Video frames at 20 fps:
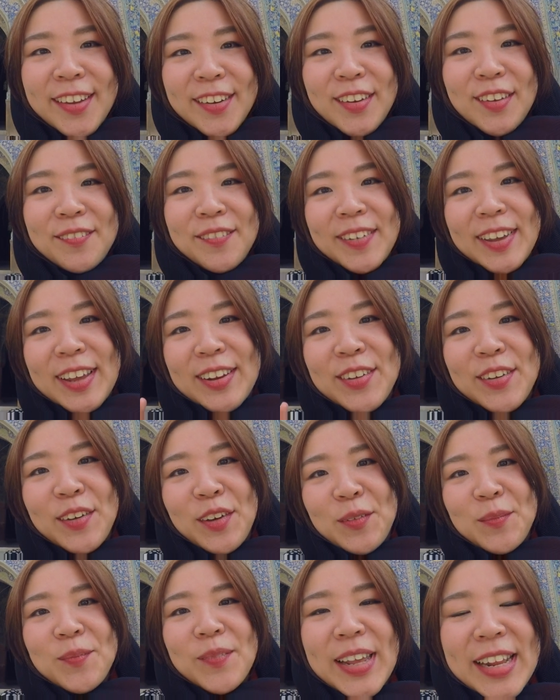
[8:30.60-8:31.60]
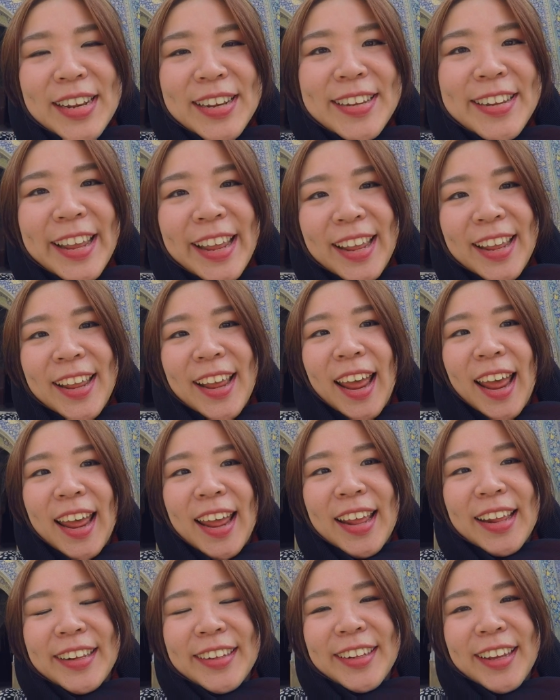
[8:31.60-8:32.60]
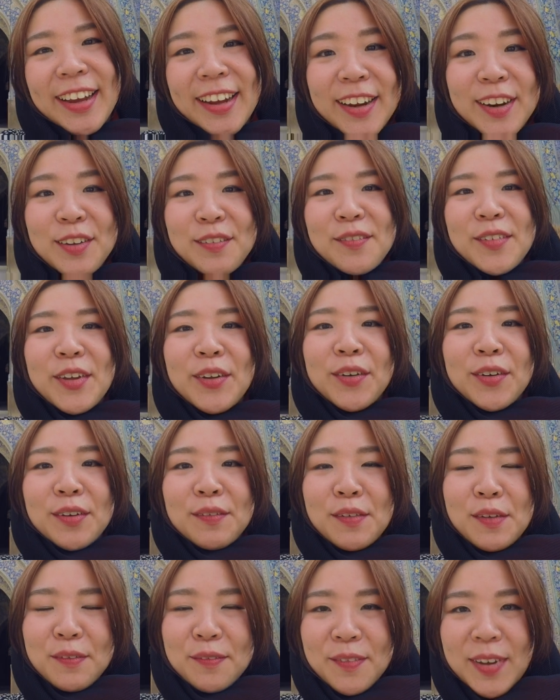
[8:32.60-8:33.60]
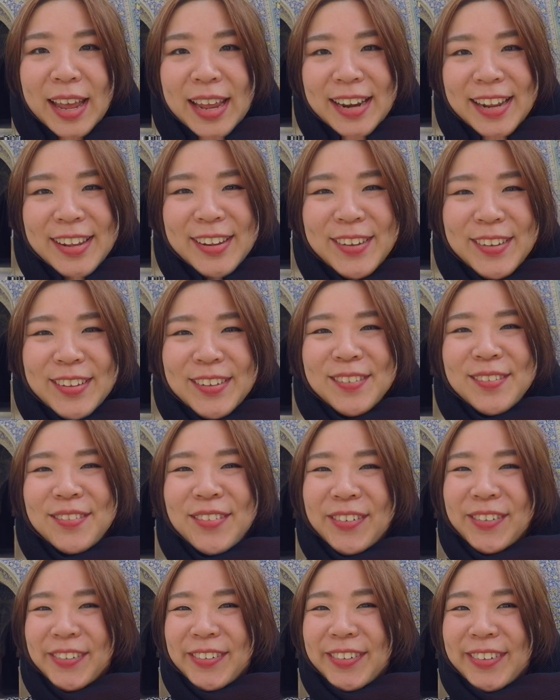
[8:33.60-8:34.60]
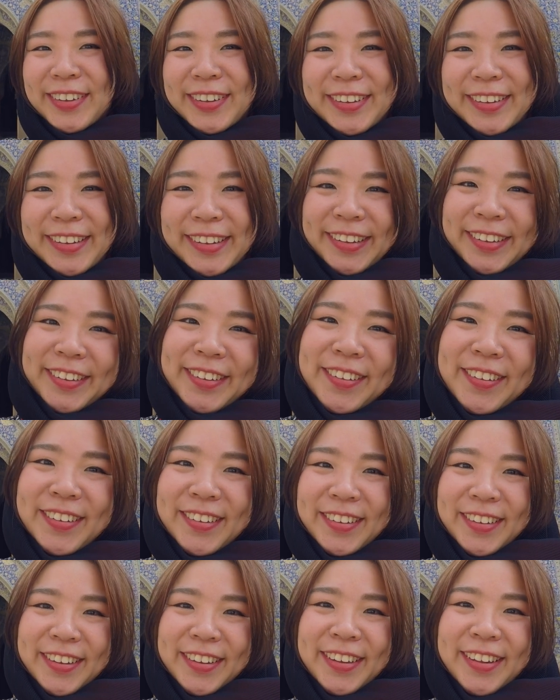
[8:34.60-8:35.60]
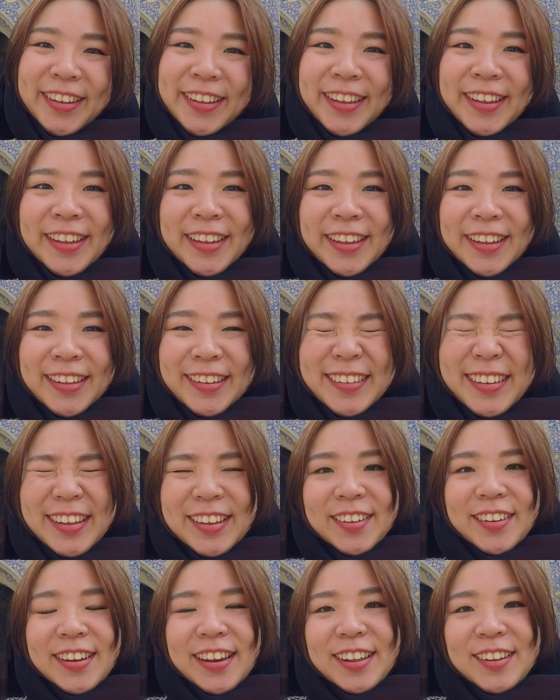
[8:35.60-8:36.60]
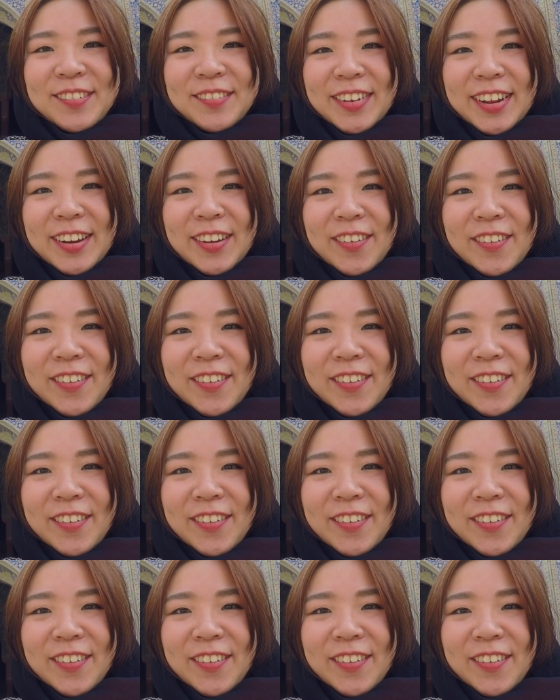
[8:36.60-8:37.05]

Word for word: don't forget to comment and share the video if you find it useful. So, see you next video.